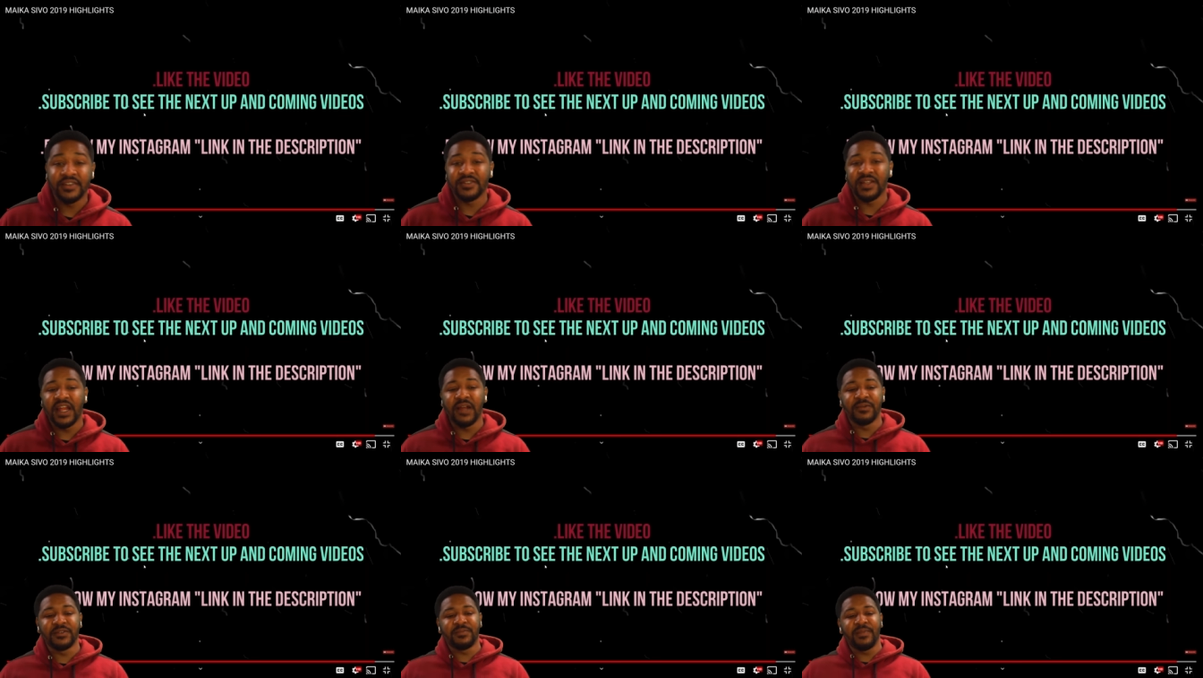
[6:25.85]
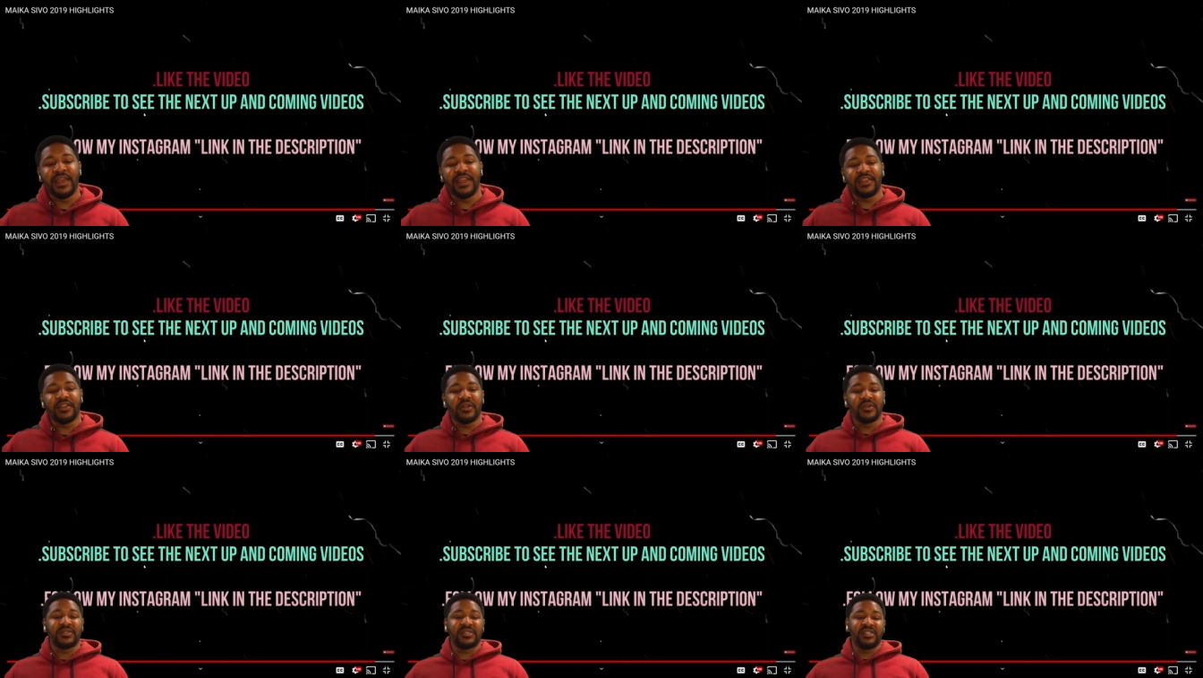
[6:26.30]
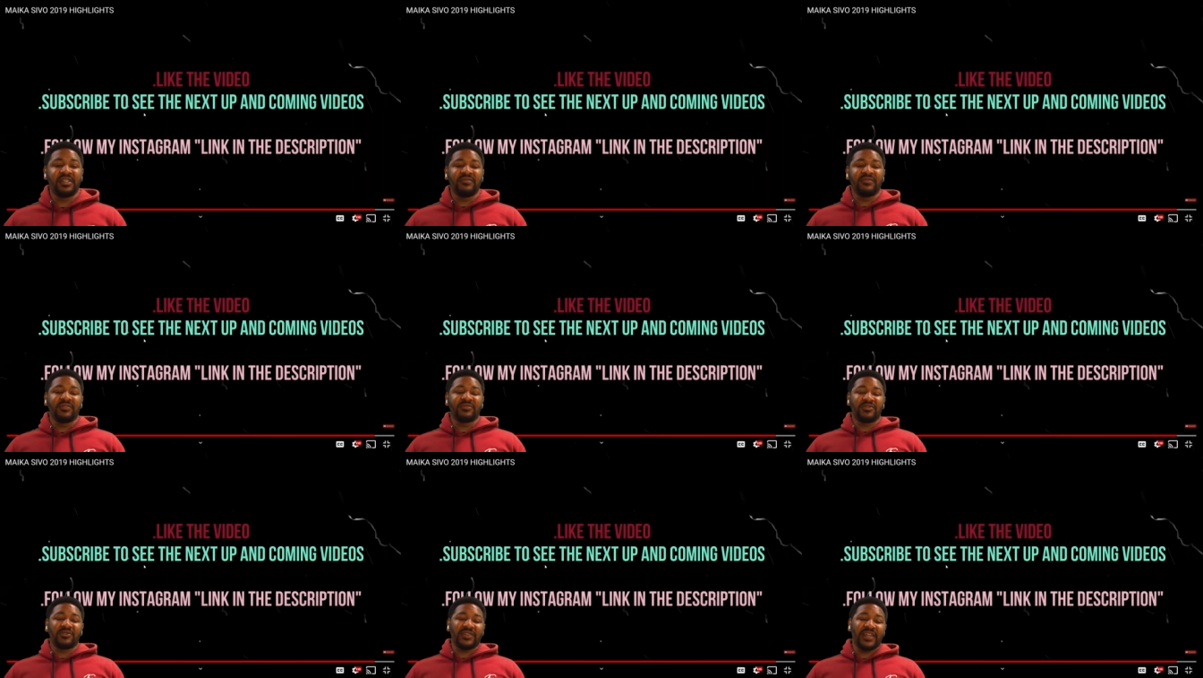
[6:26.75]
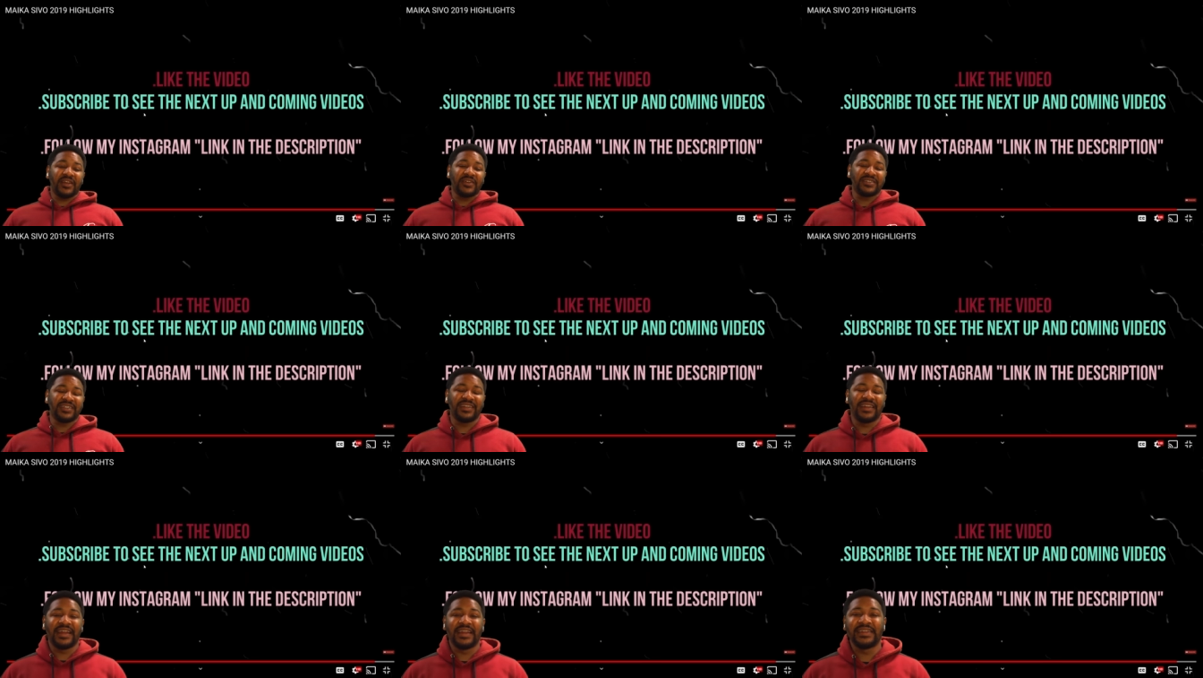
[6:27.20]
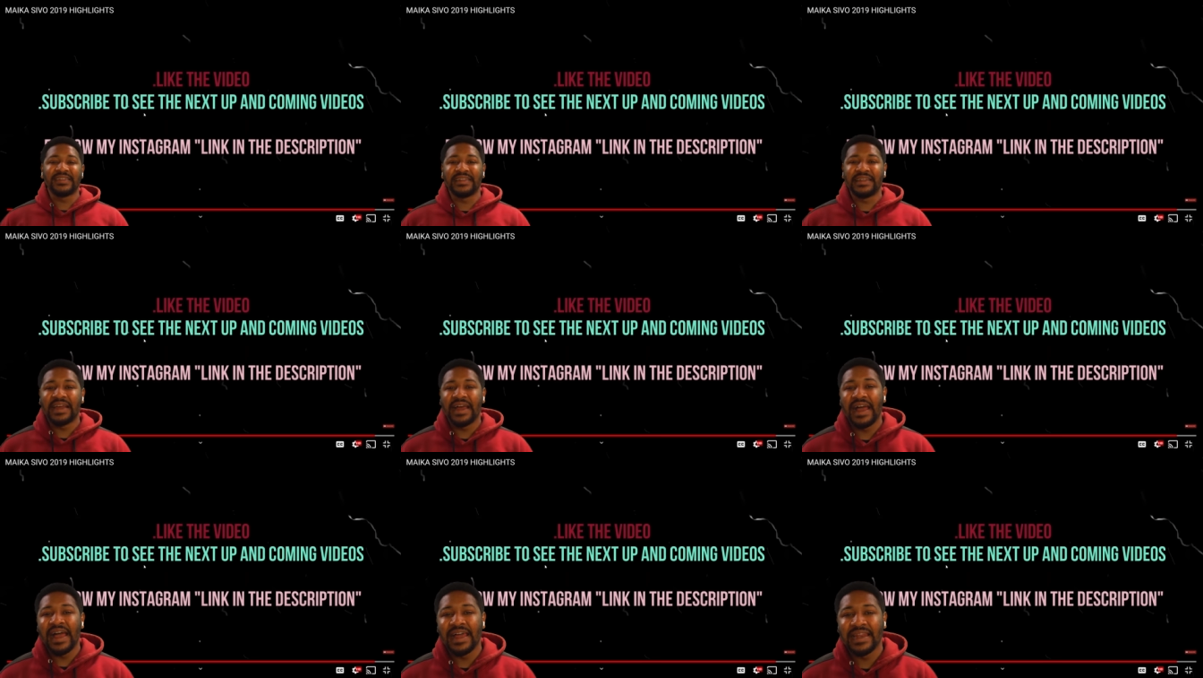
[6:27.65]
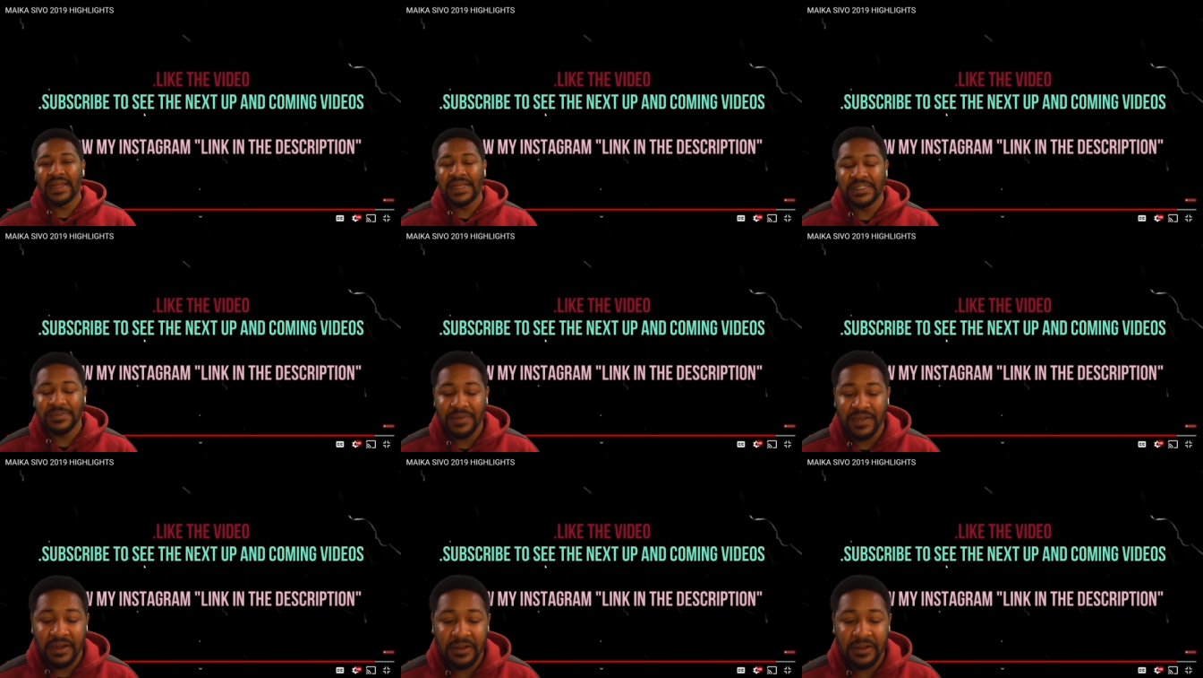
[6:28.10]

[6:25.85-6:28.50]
So that was Mako Sivo 2019 highlights, man.